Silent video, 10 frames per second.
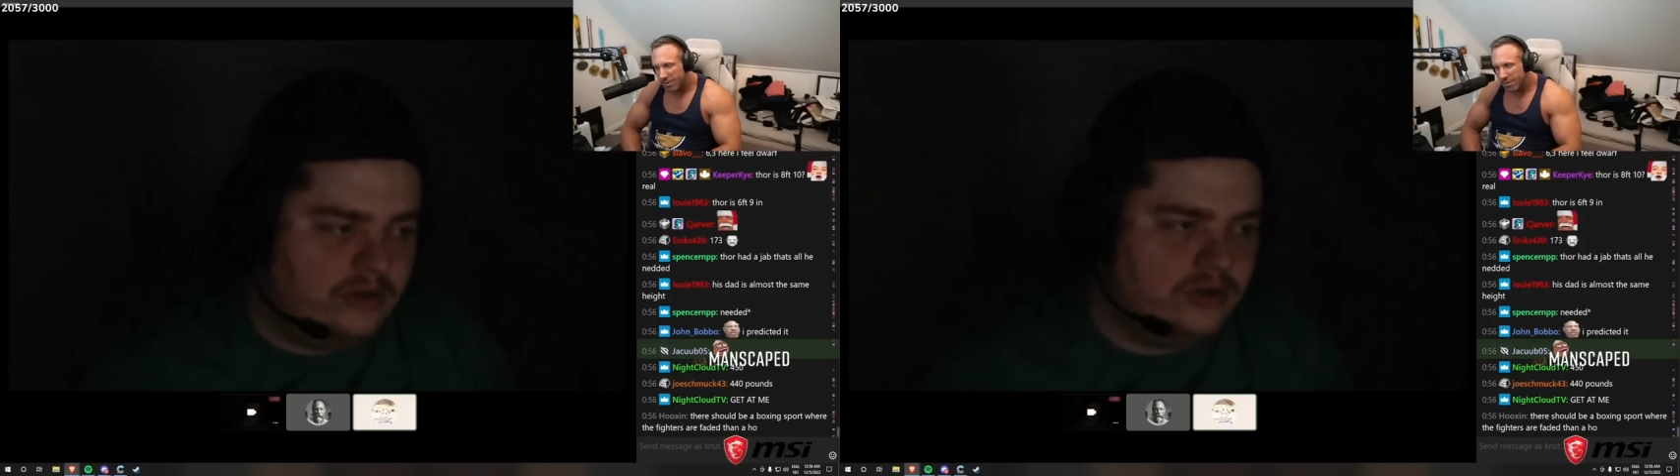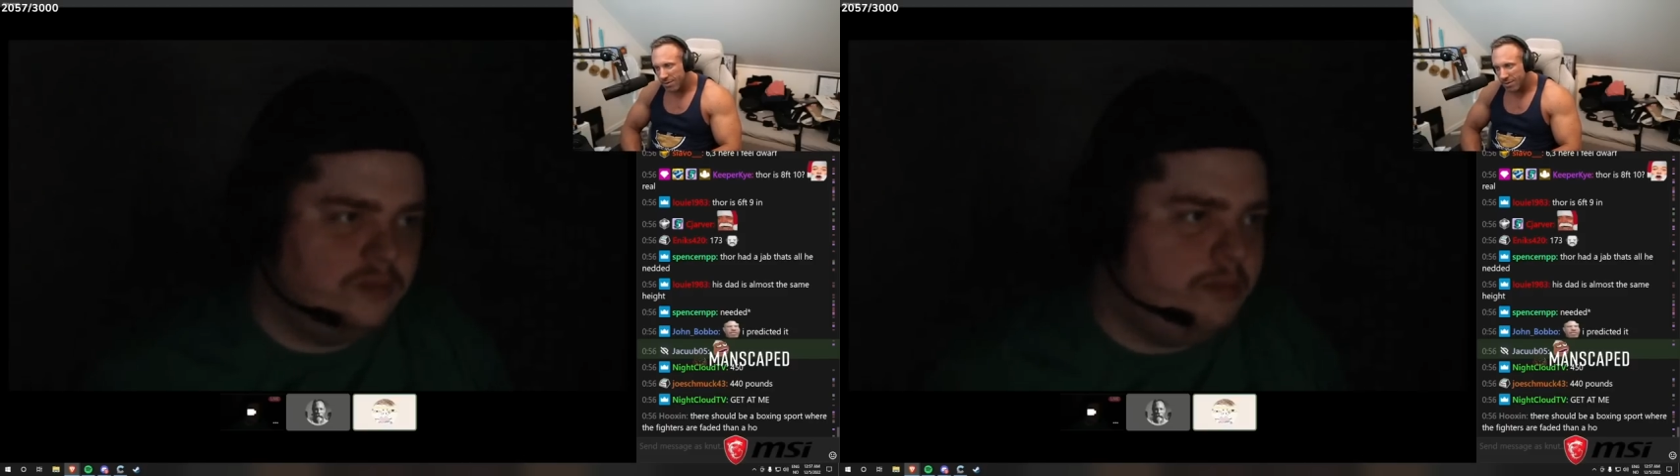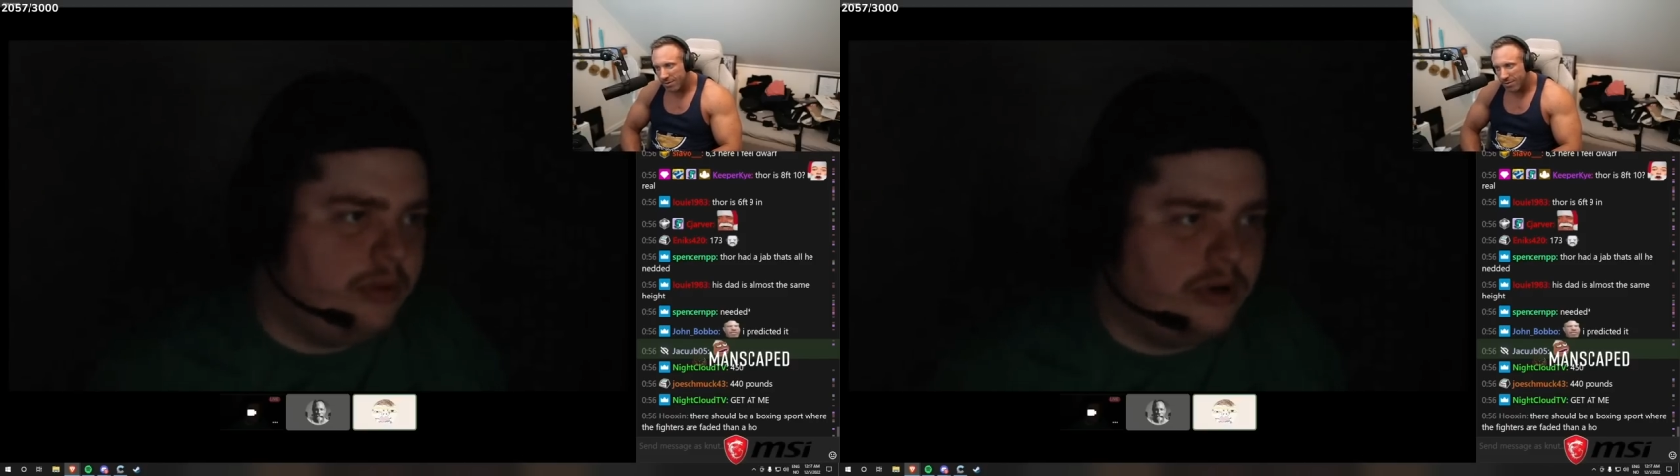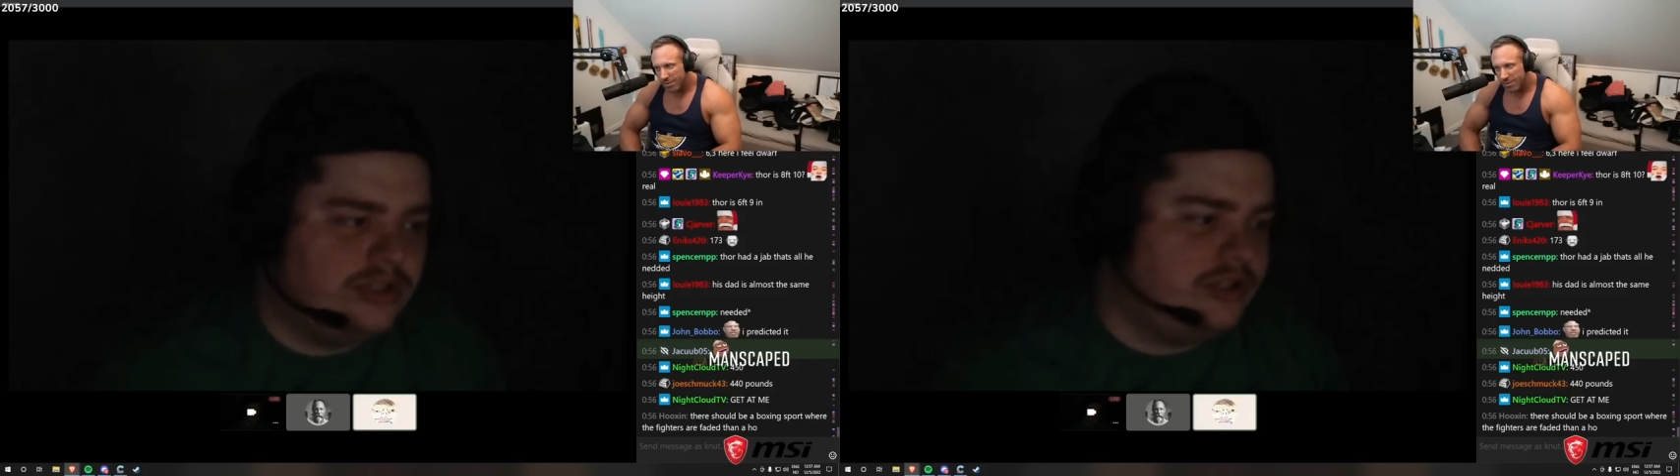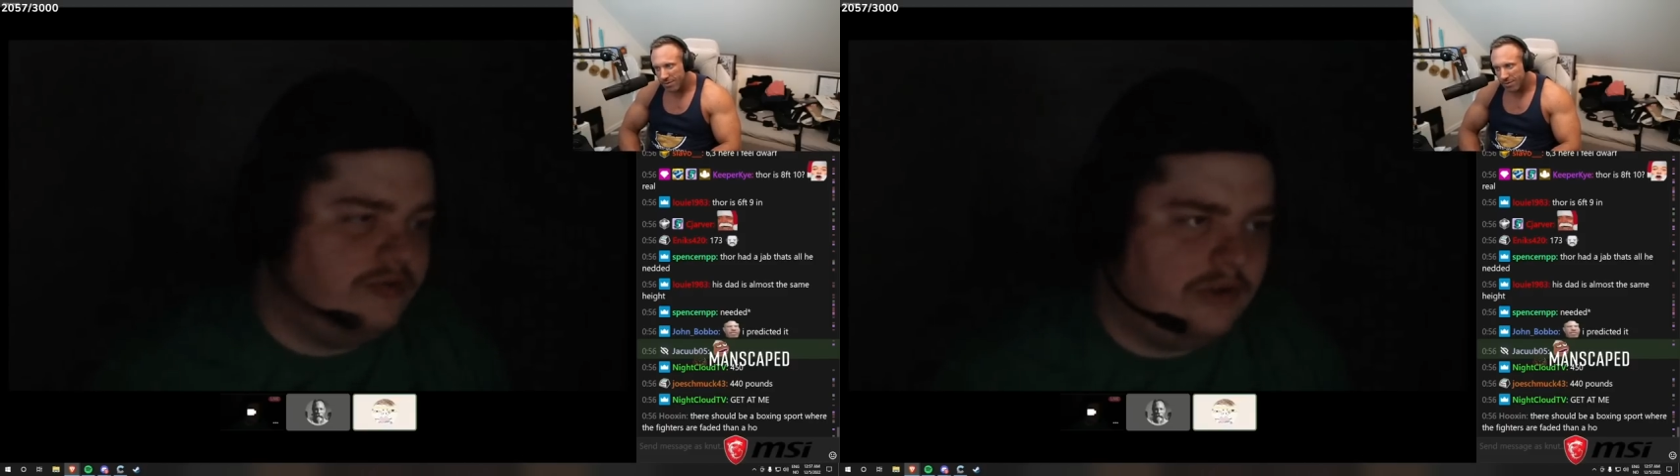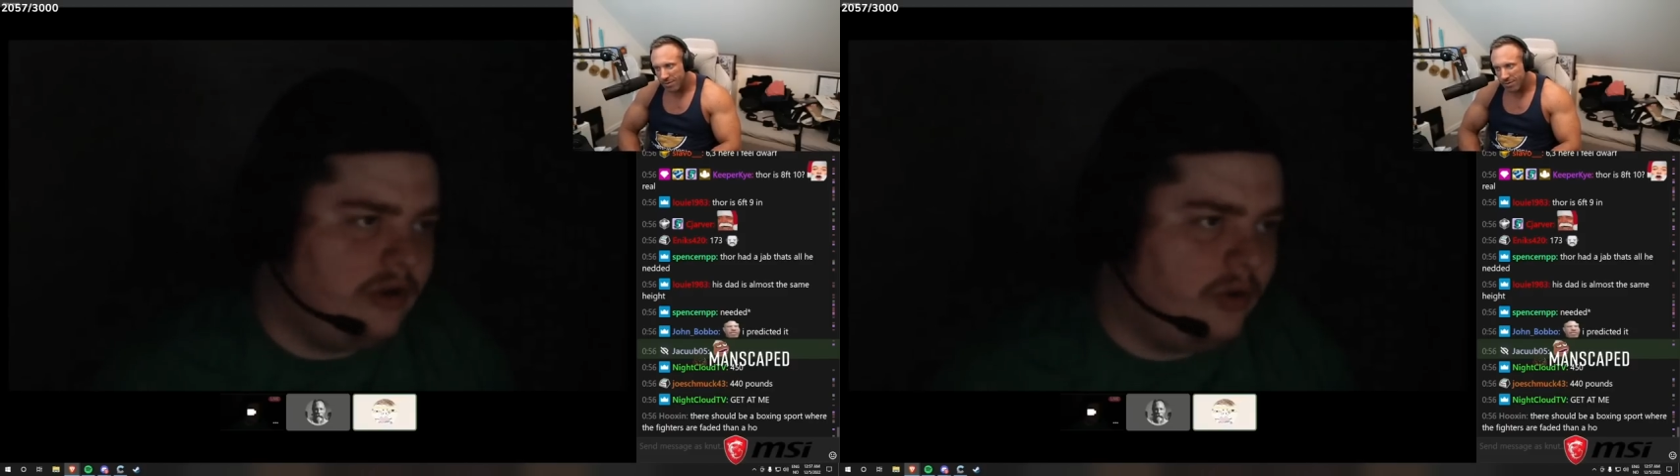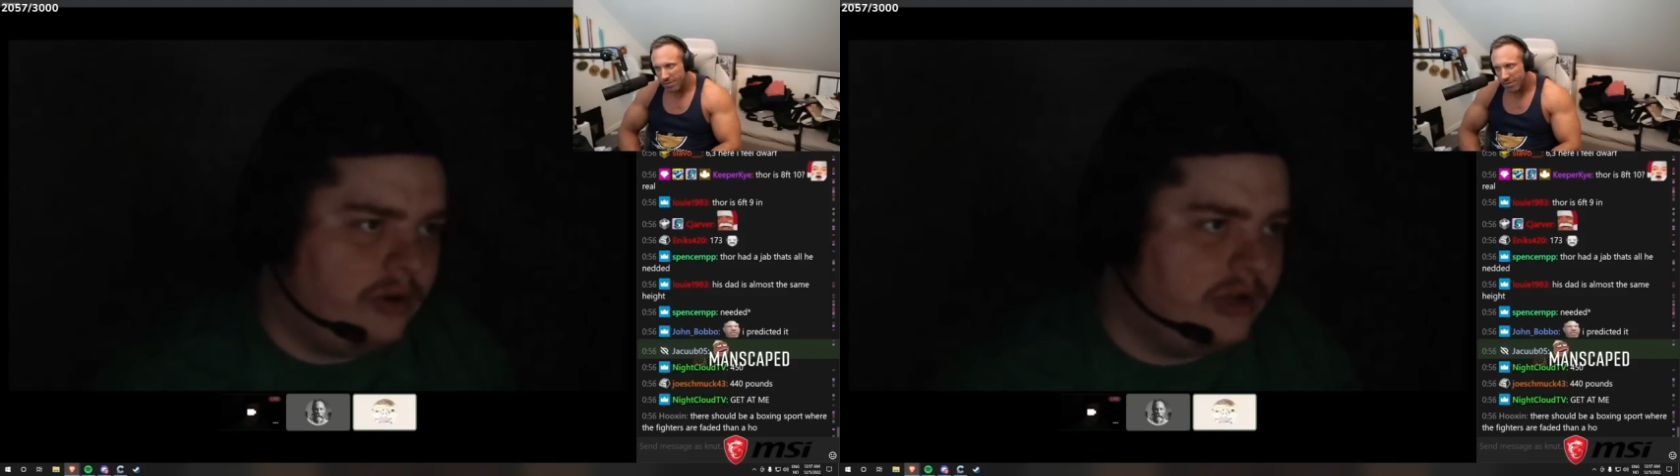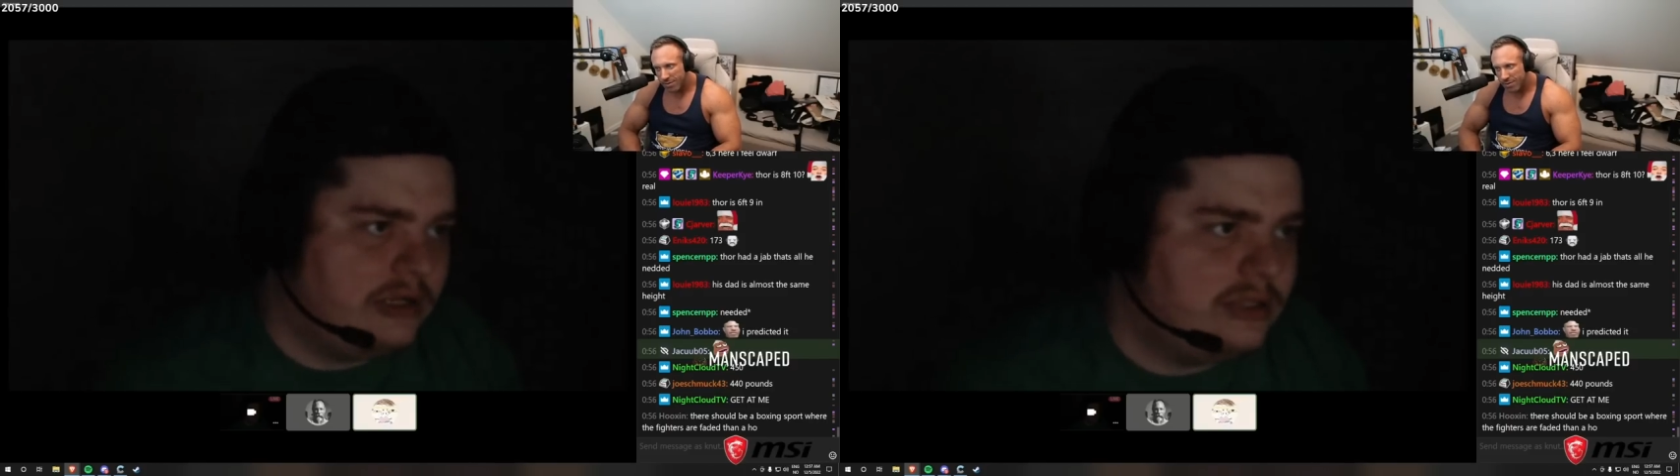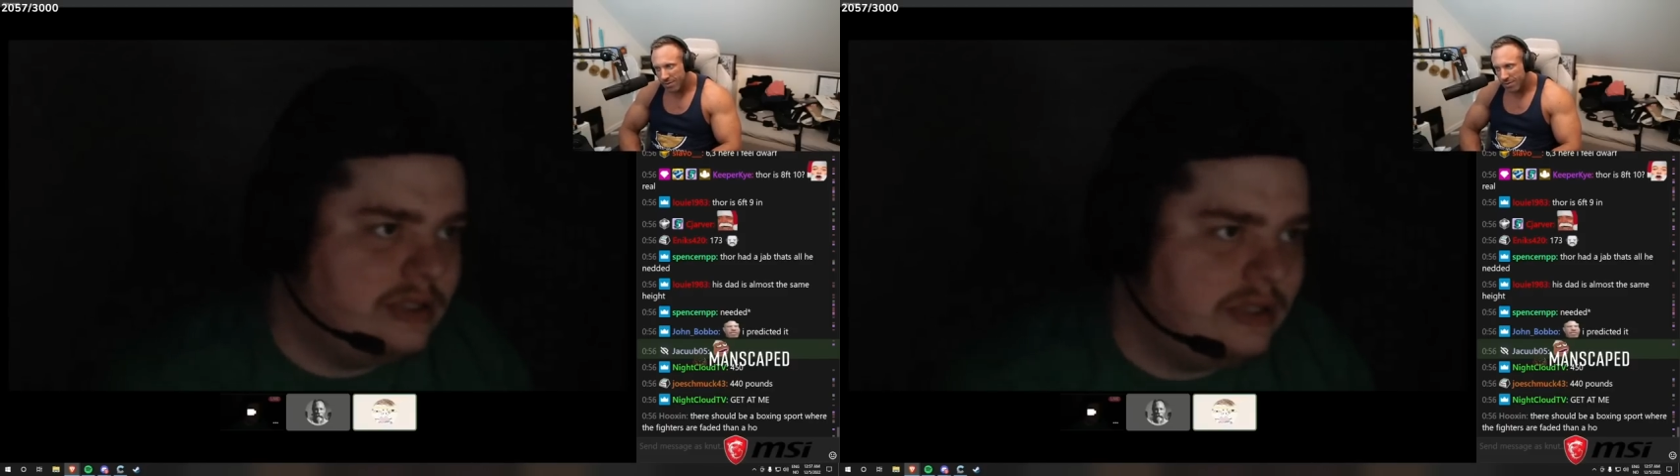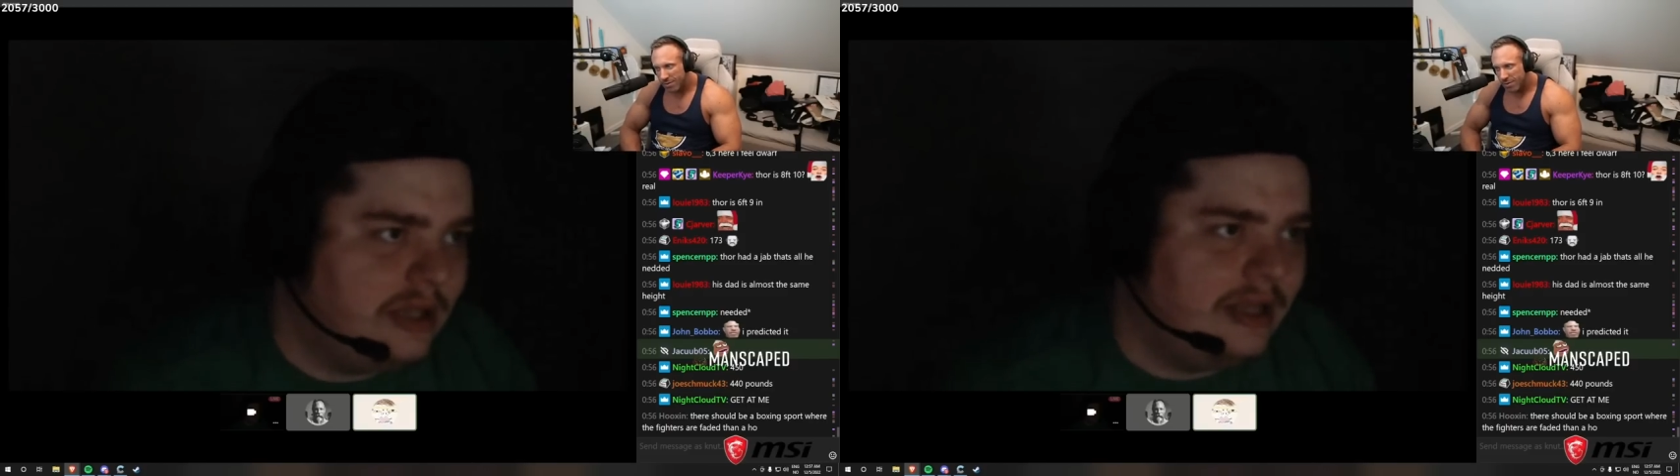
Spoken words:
they just burst your fucking organs.